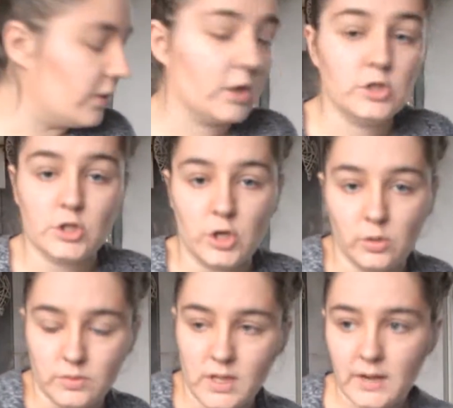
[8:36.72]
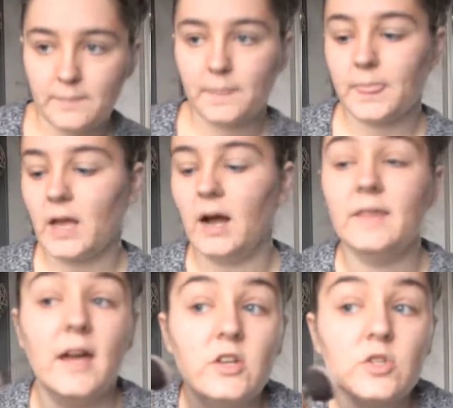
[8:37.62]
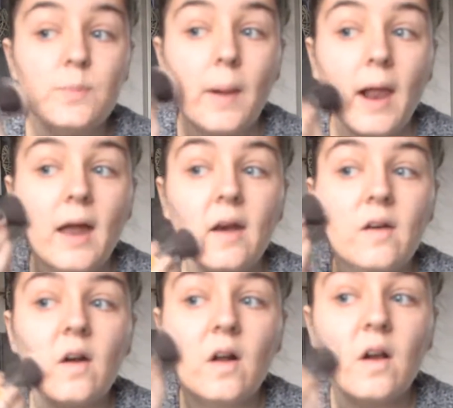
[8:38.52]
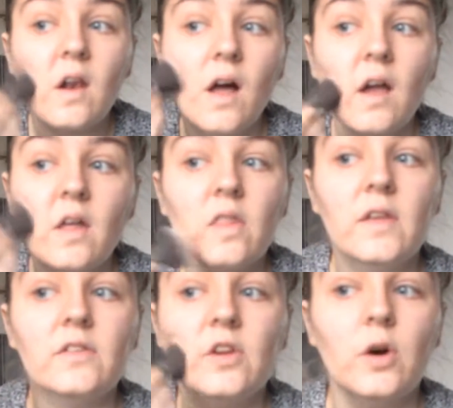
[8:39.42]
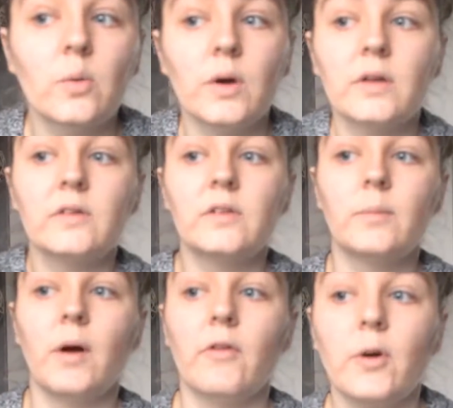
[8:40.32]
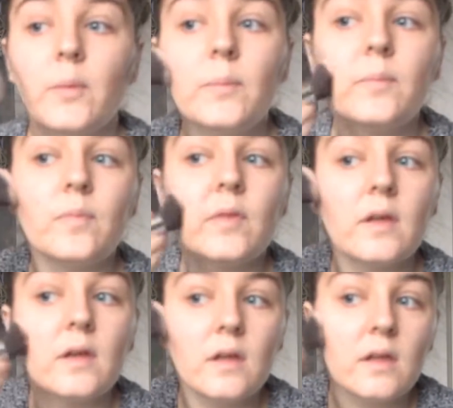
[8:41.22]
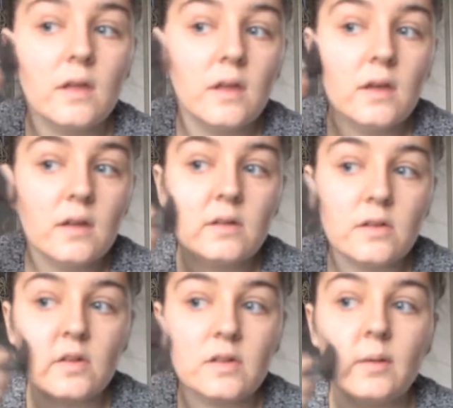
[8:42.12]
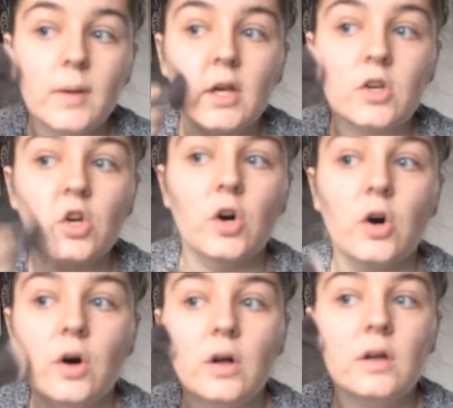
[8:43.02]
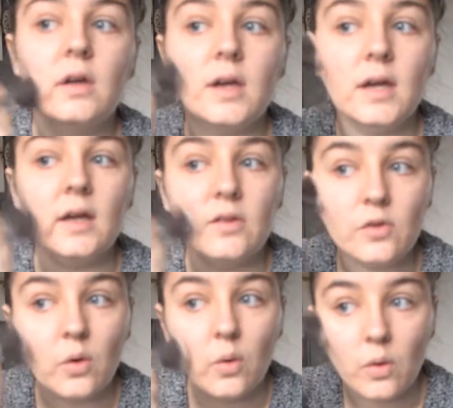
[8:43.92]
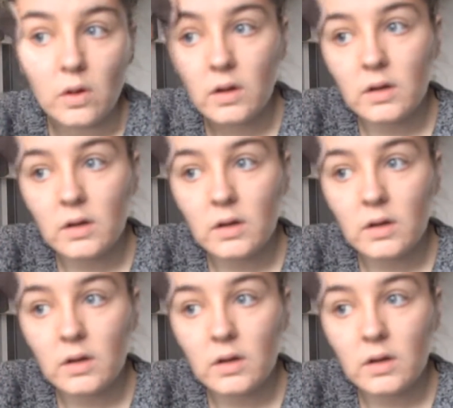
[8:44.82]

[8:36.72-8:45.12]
just close that. I then just blend like there's no tomorrow. Just to make sure it is all